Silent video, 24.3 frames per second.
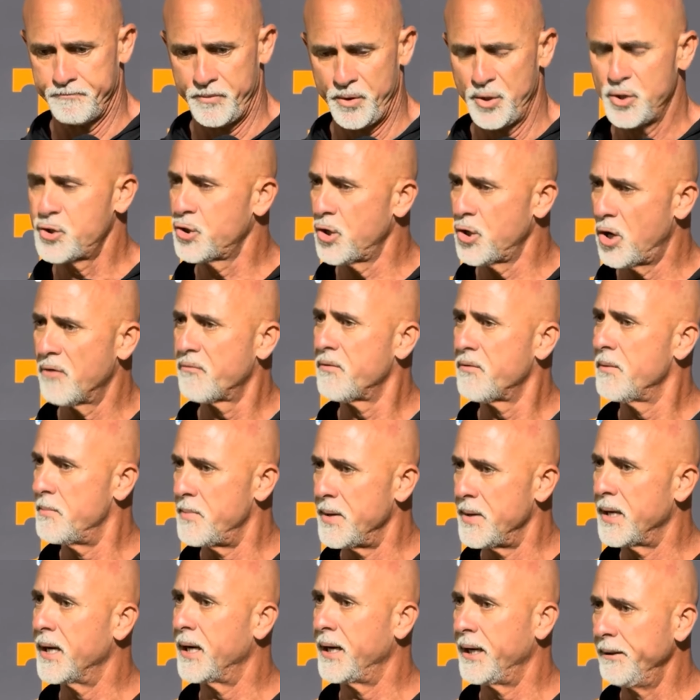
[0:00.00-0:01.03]
you saw it from the
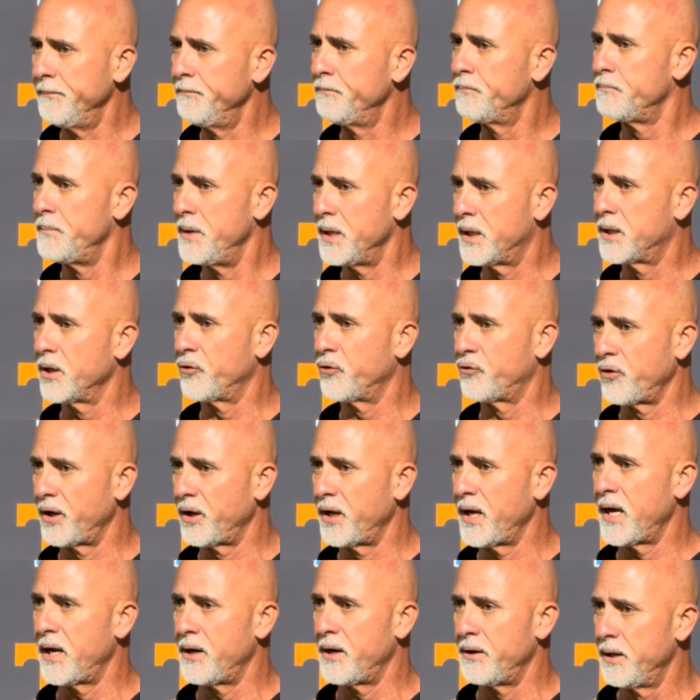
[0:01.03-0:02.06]
beginning, because
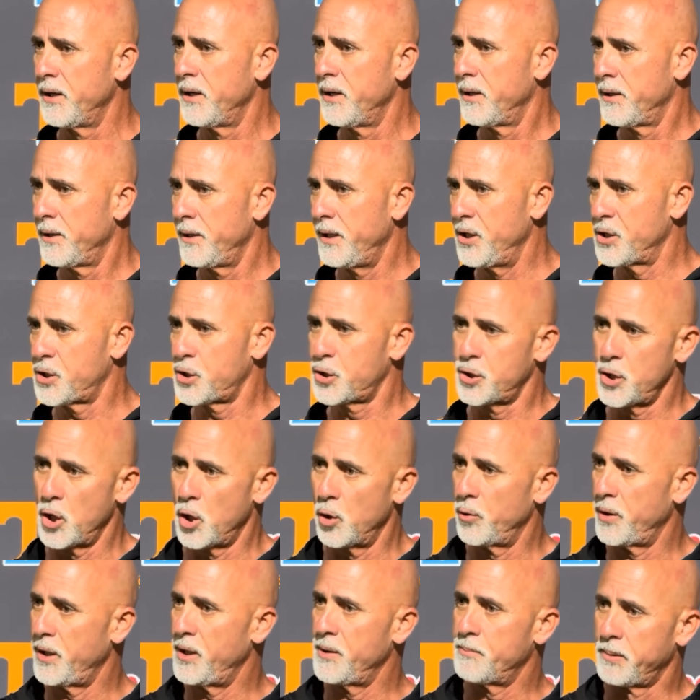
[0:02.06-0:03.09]
again,
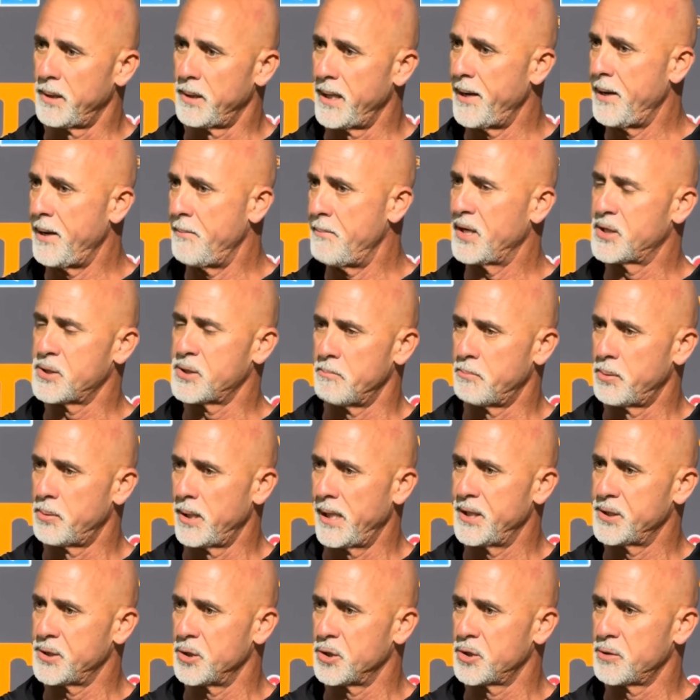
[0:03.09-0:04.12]
he made some
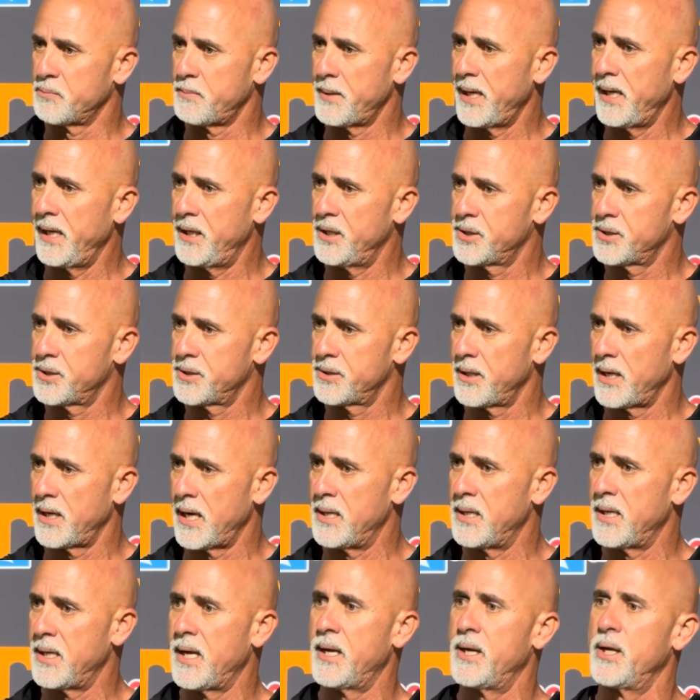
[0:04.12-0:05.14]
plays in space,
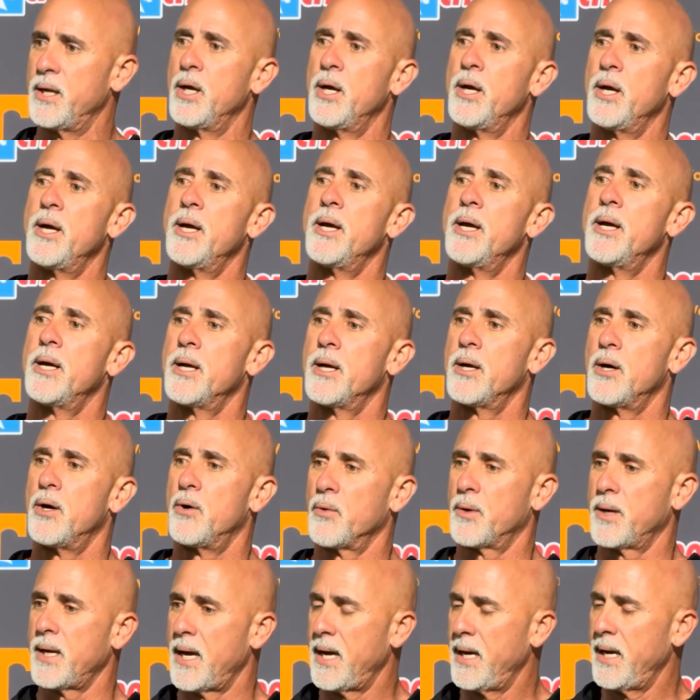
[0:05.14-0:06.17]
and then,
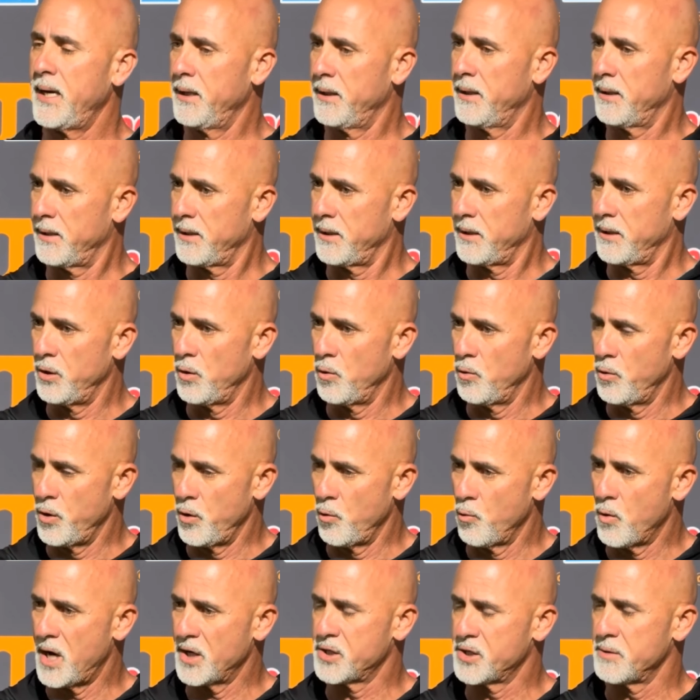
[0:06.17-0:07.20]
okay,
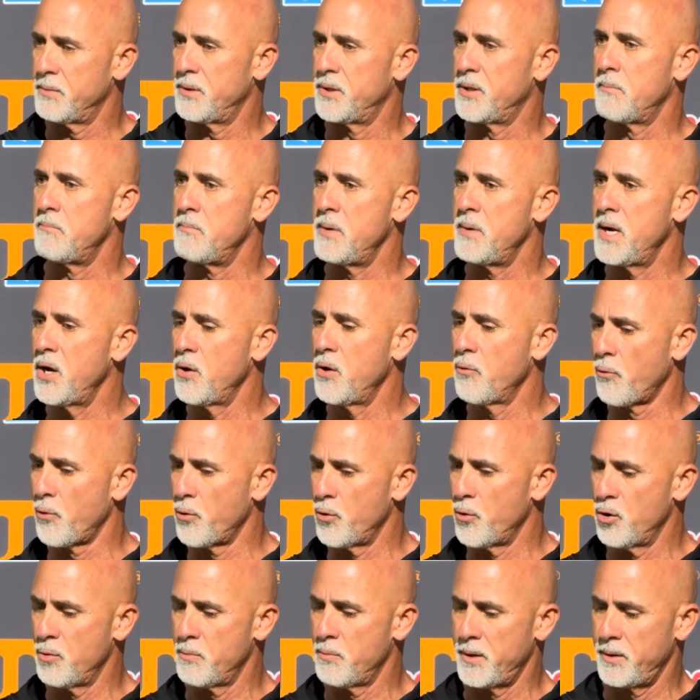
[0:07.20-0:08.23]
you watch him in the meeting
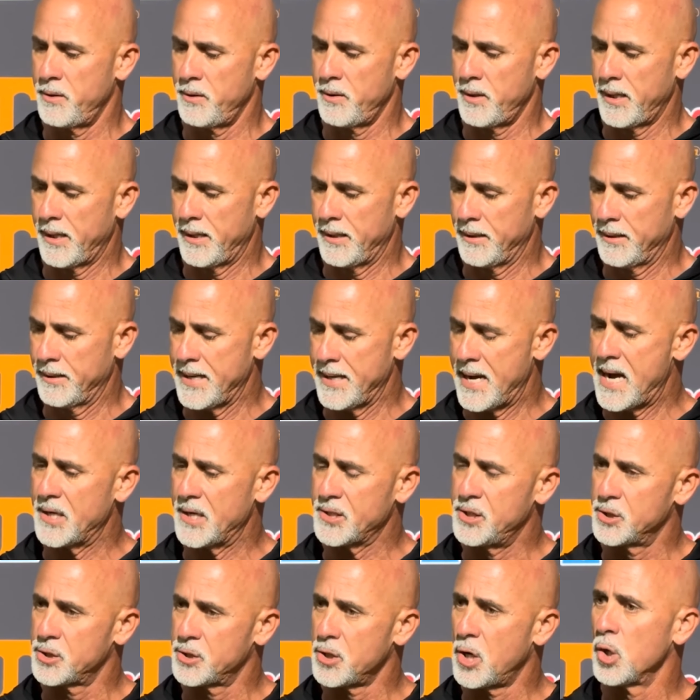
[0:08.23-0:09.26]
room, and
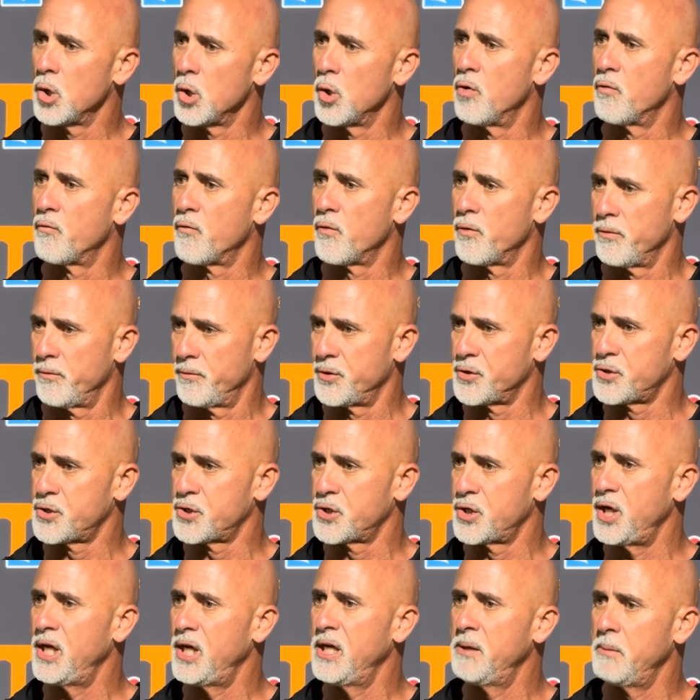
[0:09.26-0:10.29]
gosh, he's all over the
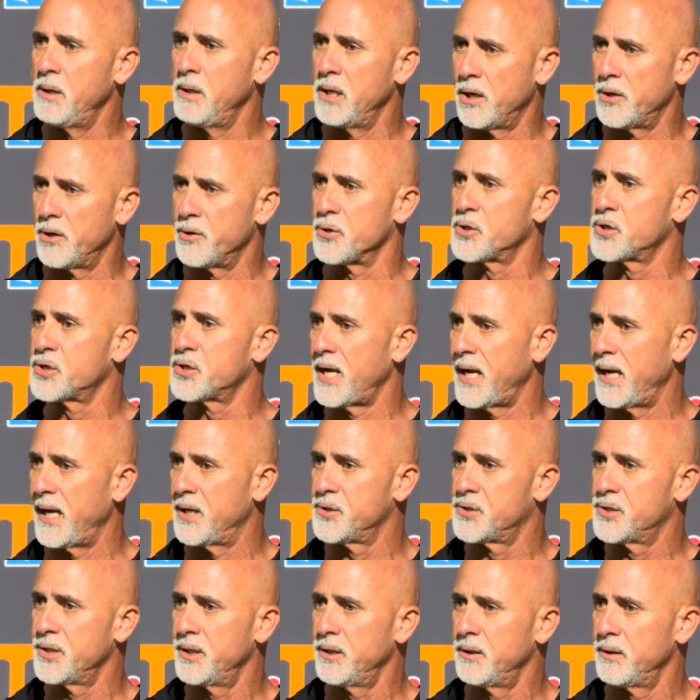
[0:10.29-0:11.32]
scheme. He
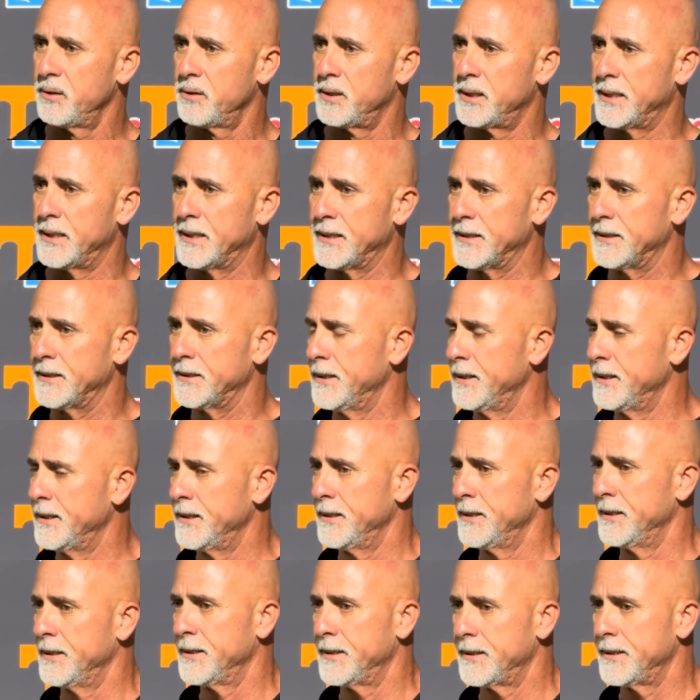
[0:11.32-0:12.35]
understands it,
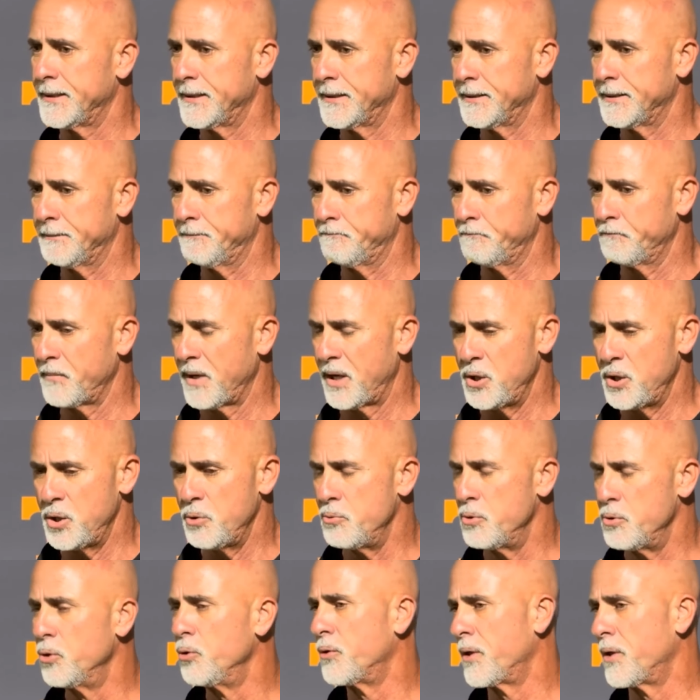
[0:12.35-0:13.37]
and you
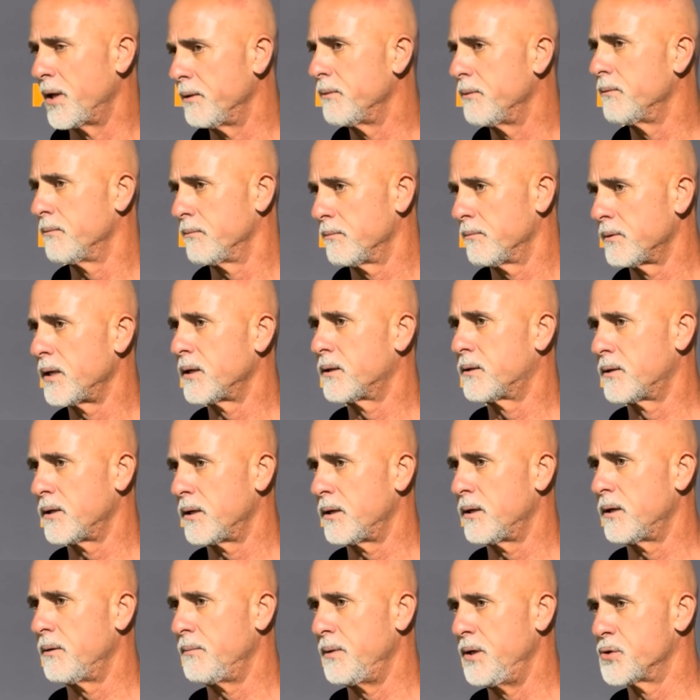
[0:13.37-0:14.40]
knew that
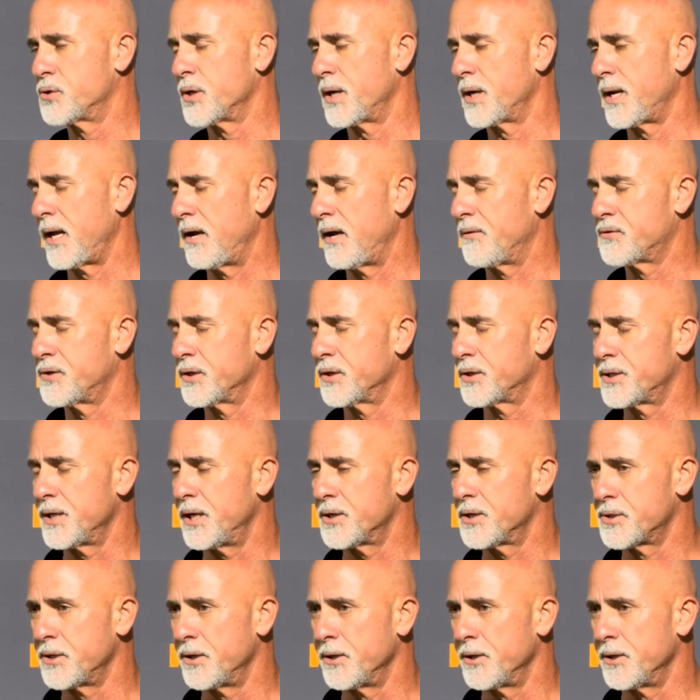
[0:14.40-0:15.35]
he was going to have success